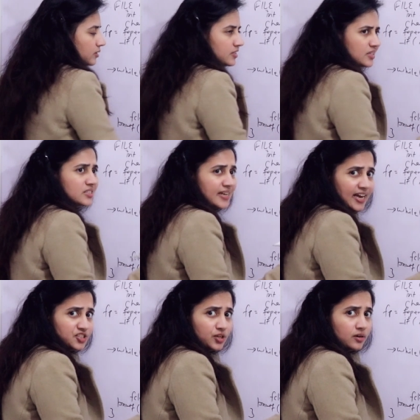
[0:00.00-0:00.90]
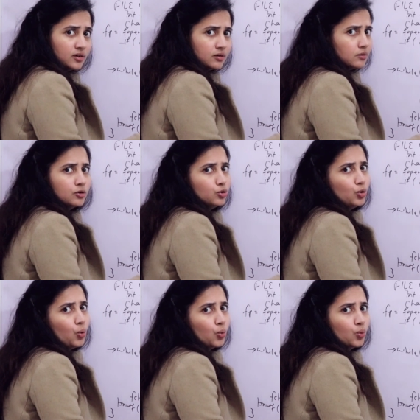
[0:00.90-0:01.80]
Is it slash n?
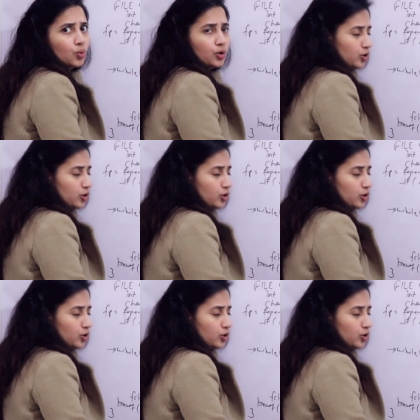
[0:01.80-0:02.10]
No.